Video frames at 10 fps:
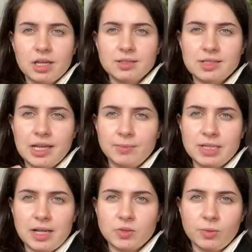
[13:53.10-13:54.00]

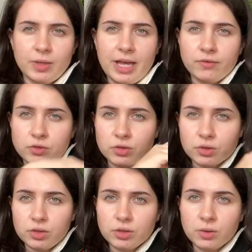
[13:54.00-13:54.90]
Sometimes when we have
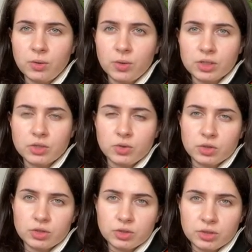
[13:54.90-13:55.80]
certain chords or
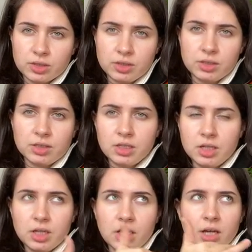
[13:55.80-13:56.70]
certain
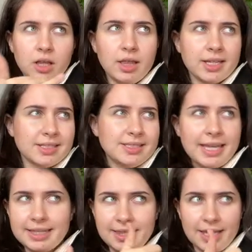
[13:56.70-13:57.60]
like
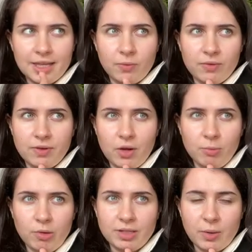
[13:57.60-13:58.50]
technique with our
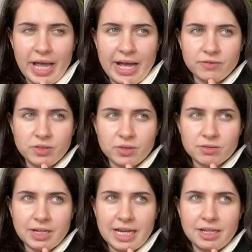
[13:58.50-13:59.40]
bow that we have to
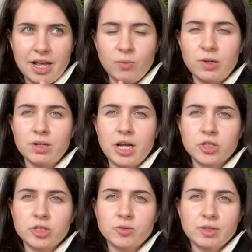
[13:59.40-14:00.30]
create and we're not
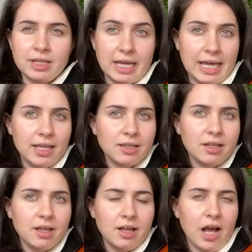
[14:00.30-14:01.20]
sure yet
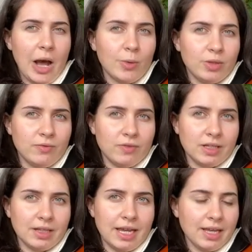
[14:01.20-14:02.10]
how it would
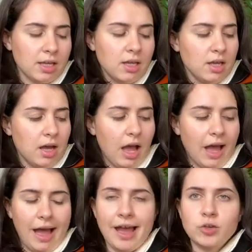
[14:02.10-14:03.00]
feel like,
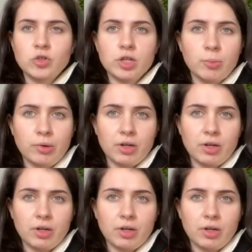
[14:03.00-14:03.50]
I usually put